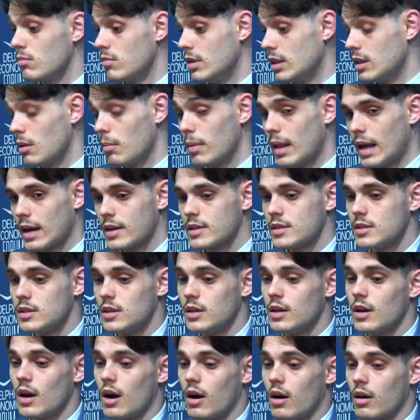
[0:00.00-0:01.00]
Black Sea
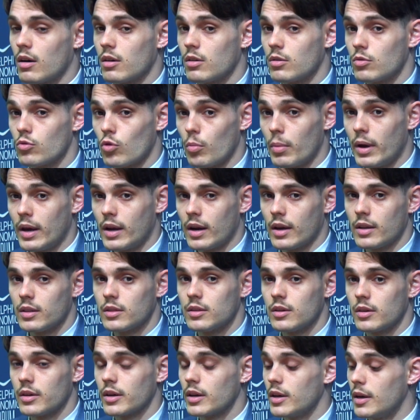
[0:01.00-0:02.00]
are Romania and
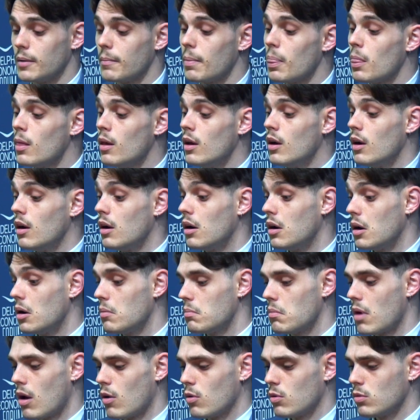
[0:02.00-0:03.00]
Turkey.
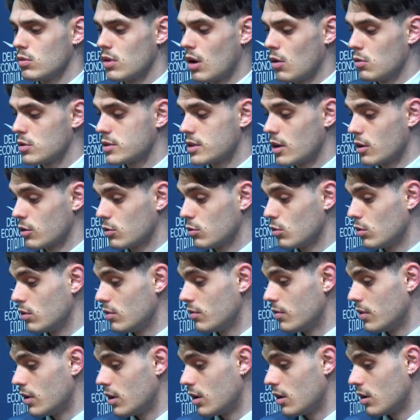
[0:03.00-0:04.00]
I'll start with
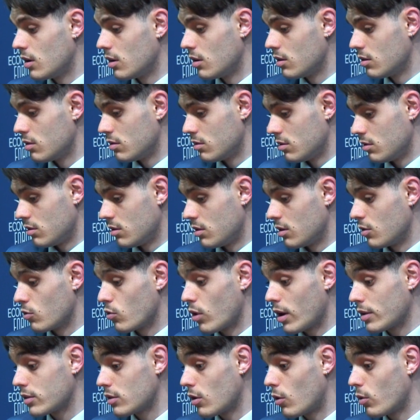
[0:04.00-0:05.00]
a
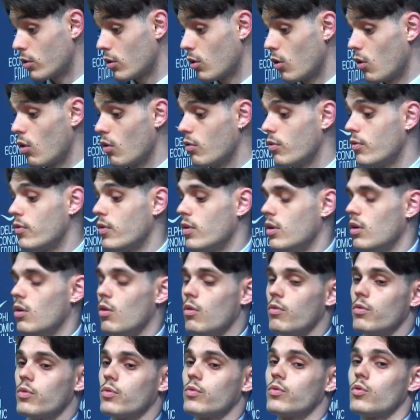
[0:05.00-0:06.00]
rundown
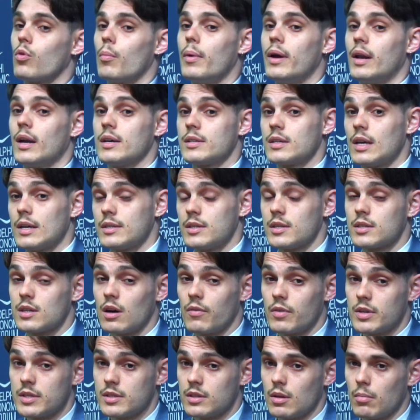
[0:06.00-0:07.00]
of Romania's gas
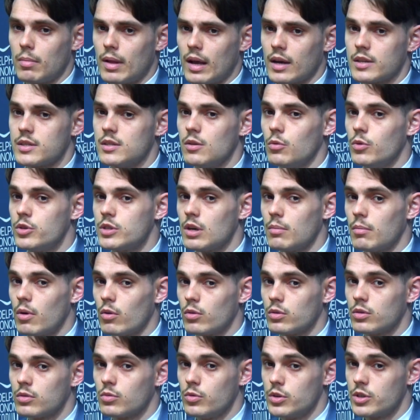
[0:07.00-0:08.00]
discoveries in the Black Sea, which
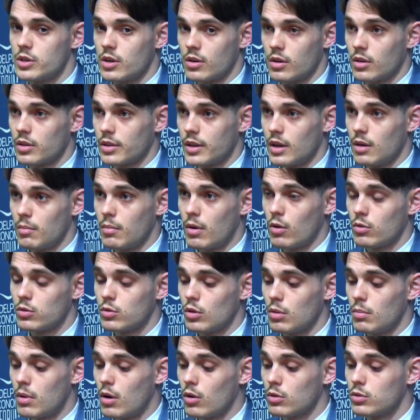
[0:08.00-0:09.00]
currently amount to
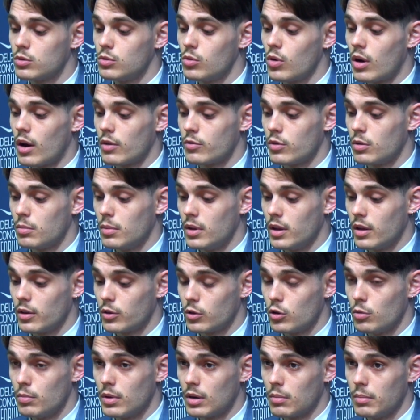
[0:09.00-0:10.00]
about 200 billion
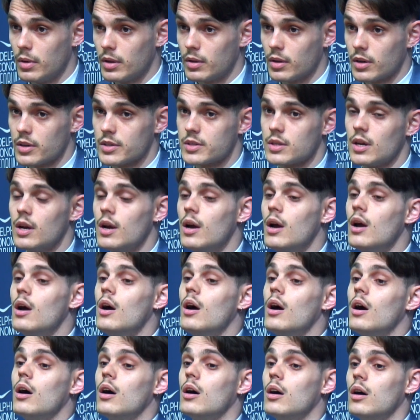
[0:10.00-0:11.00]
cubic meters.
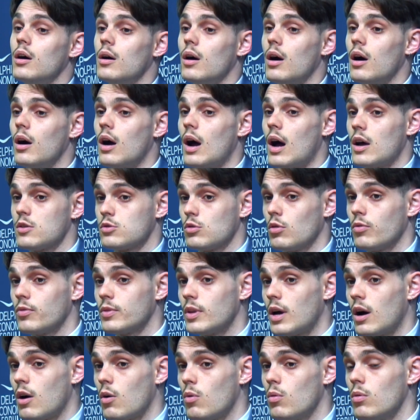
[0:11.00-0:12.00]
As of
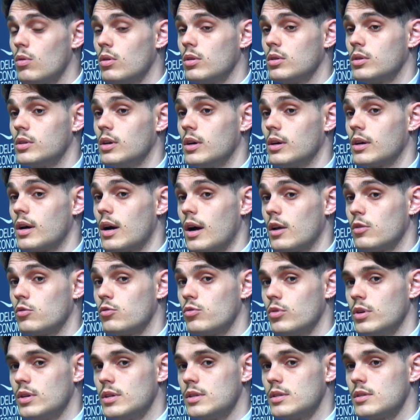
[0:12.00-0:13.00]
now, the country
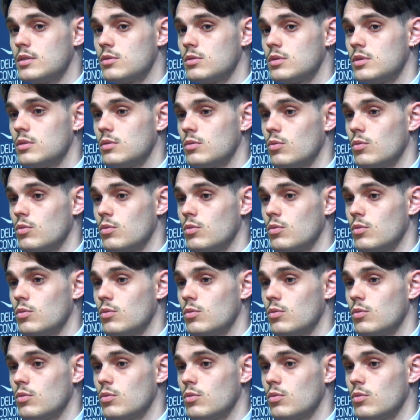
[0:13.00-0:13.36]
is one